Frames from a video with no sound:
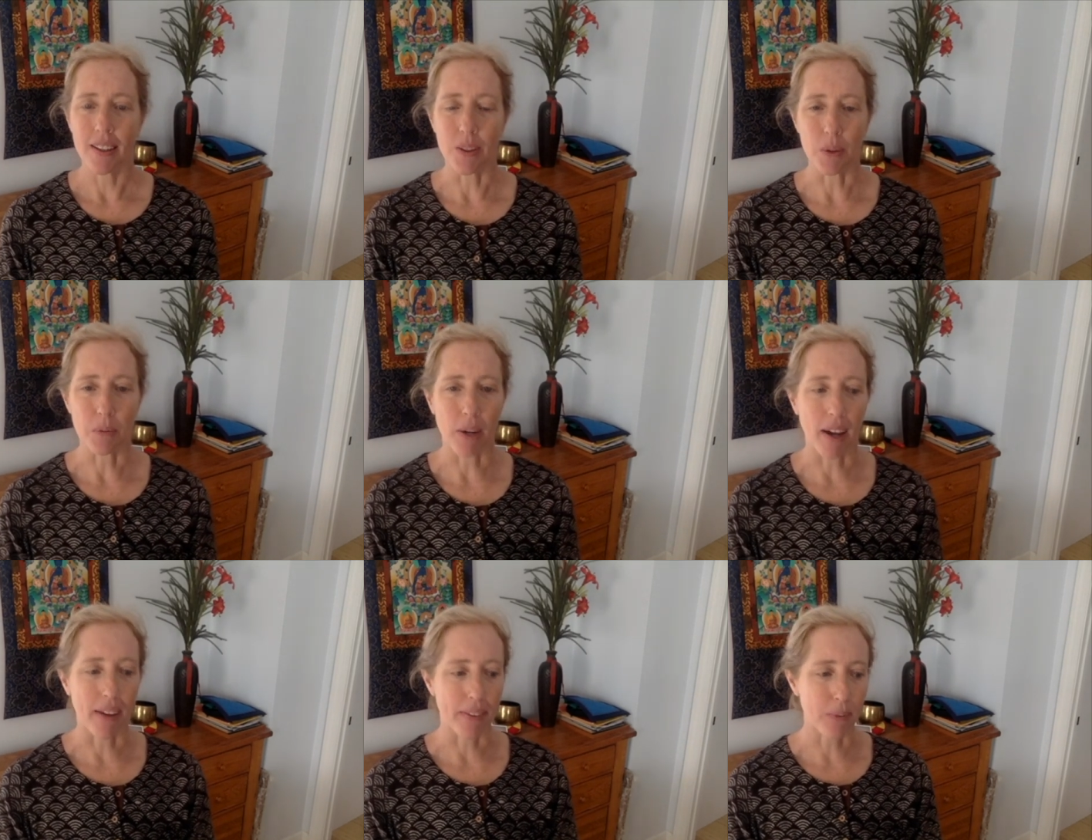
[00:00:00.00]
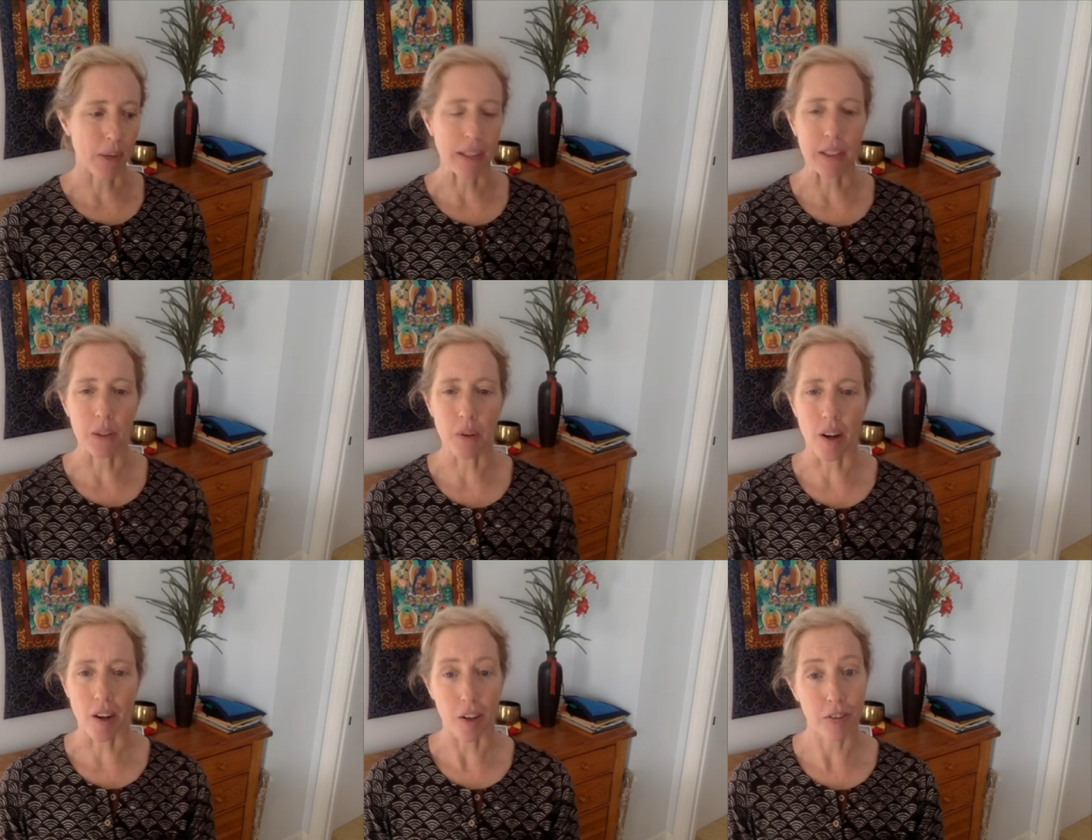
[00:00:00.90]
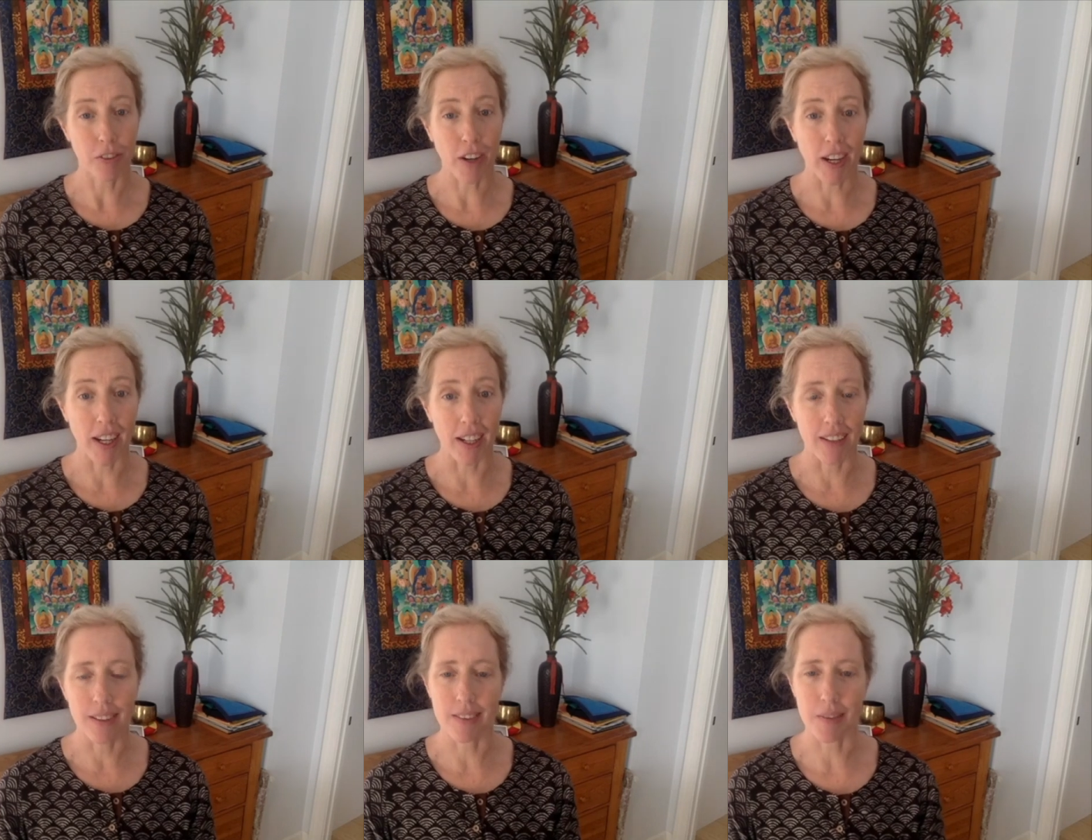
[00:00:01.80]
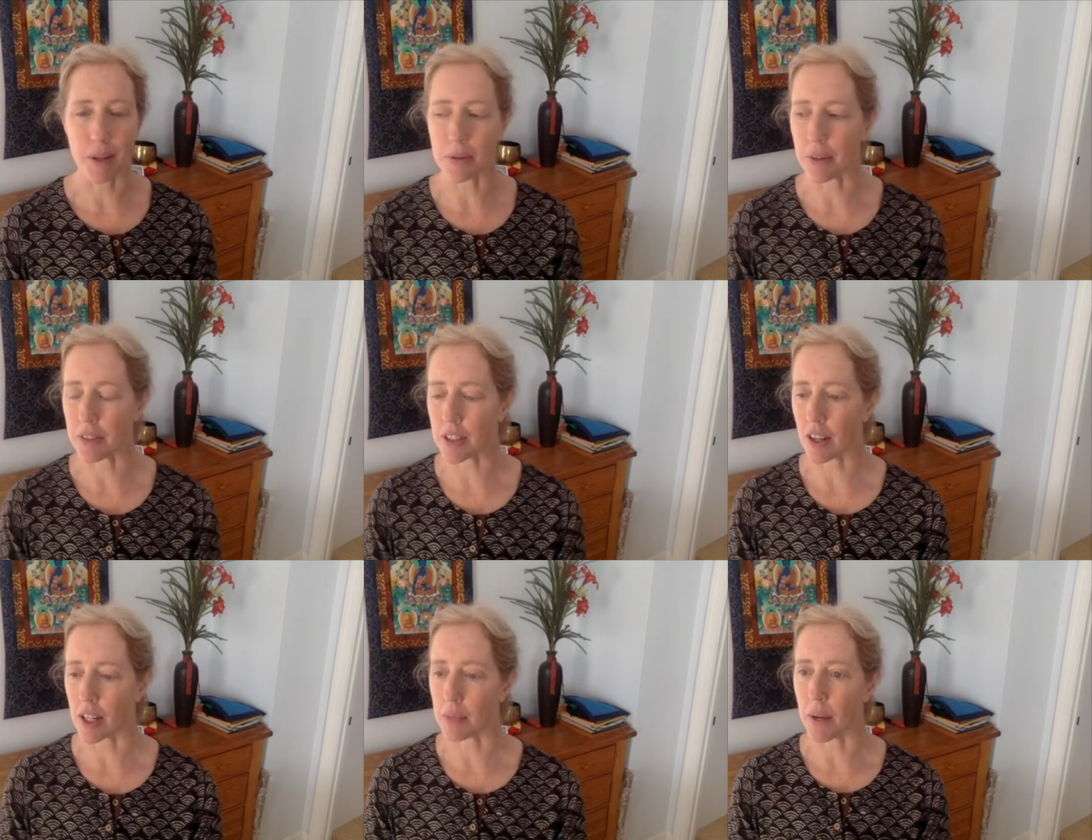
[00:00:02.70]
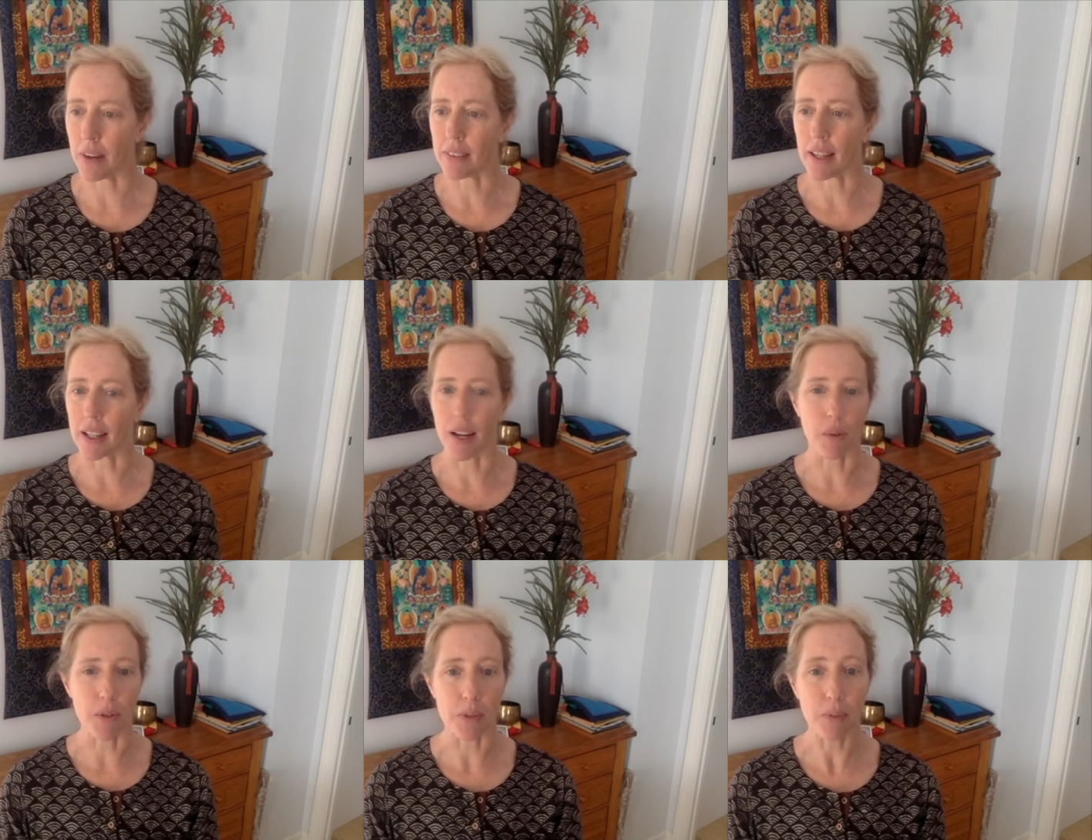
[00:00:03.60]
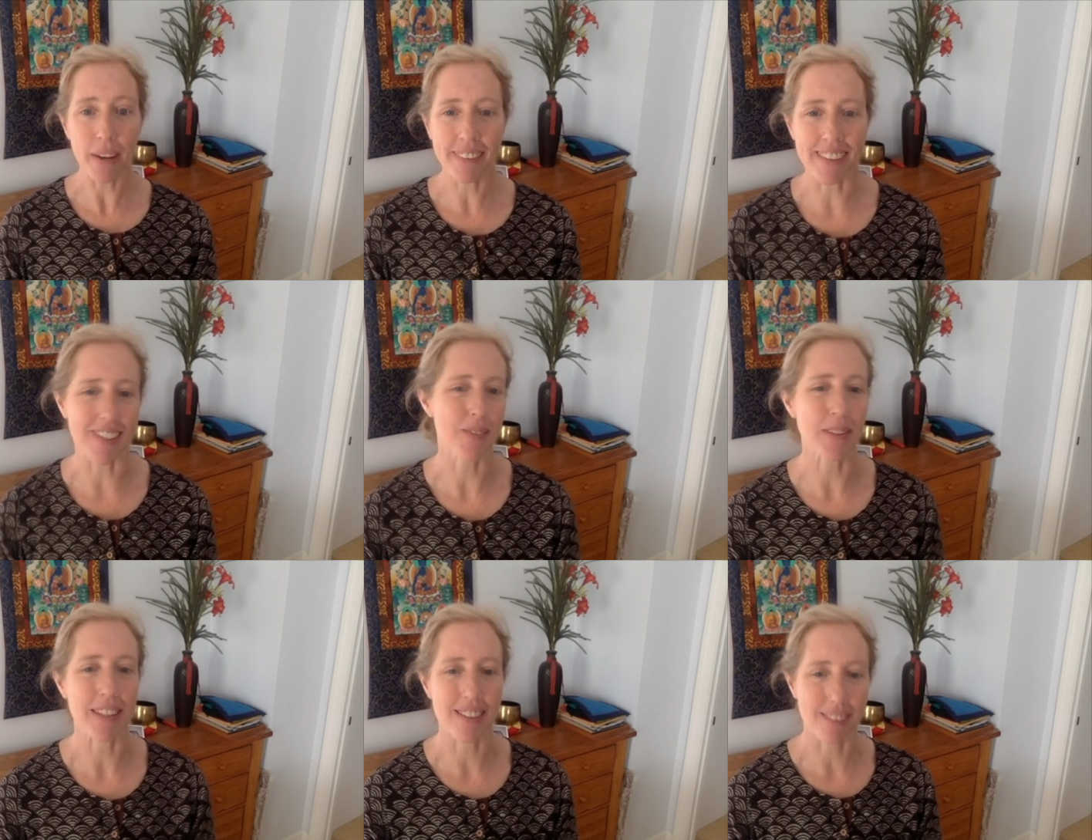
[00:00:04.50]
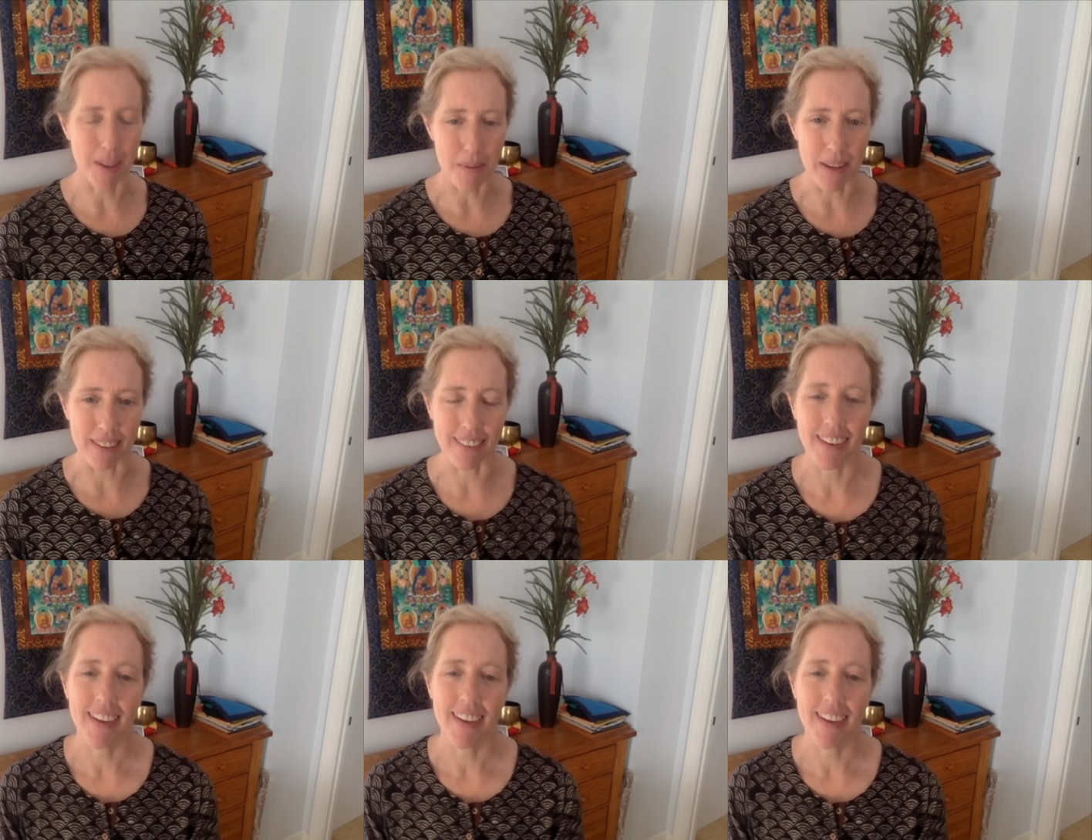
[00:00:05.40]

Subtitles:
your breath when you are afraid, sometimes we even talk about, like, I was breathless with excitement.